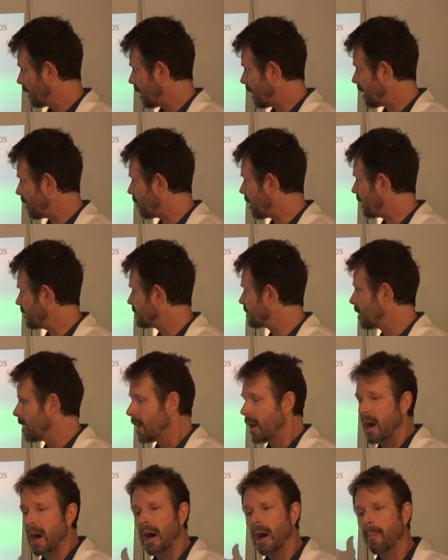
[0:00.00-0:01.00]
anyways,
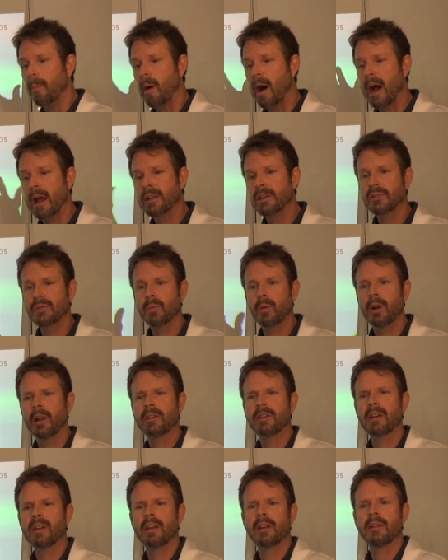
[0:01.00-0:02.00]
um, I just
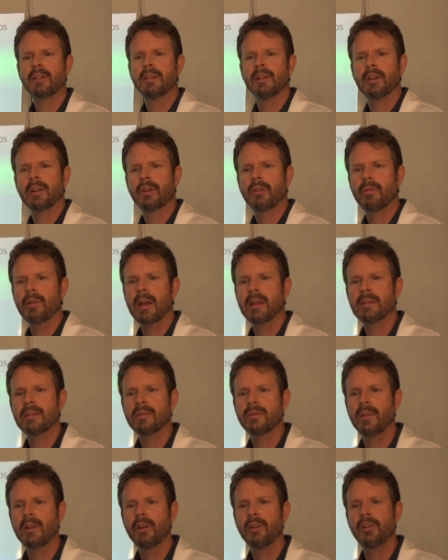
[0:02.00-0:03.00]
wanted to, to create
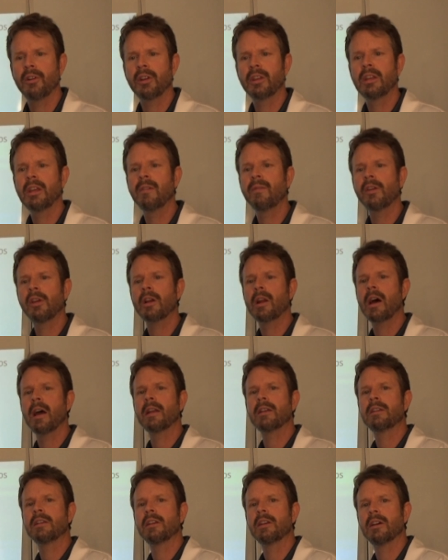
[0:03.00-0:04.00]
this video to give you an
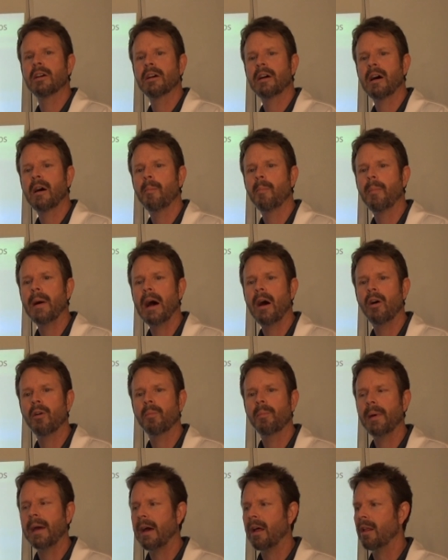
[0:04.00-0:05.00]
idea
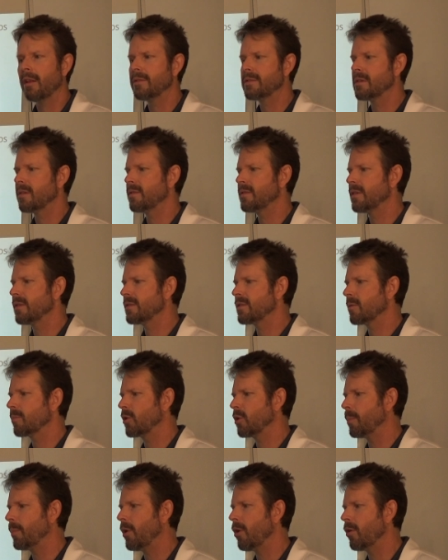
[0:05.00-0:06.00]
about balance of
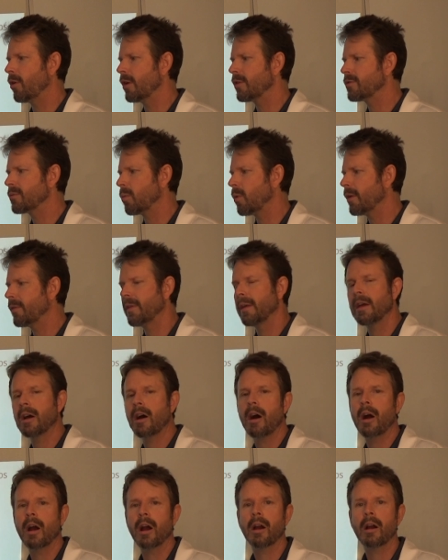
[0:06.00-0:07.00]
system components, what they
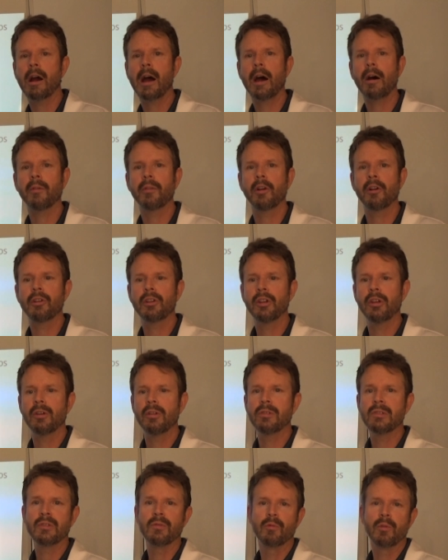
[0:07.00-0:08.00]
are, how they're
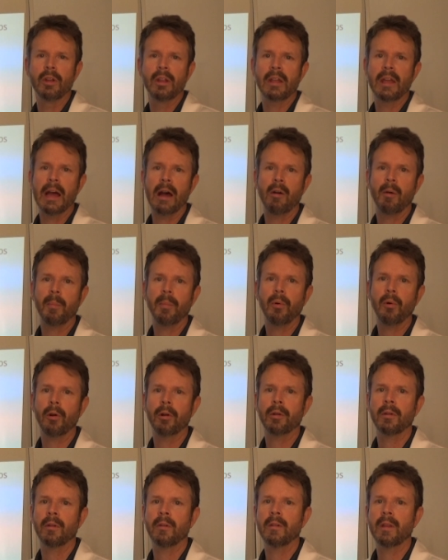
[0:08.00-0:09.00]
used, really how
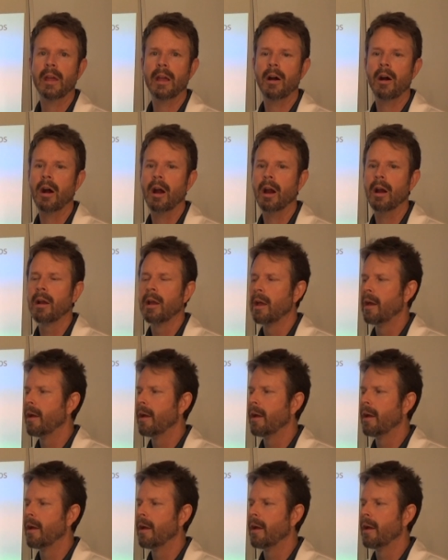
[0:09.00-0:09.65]
important they are.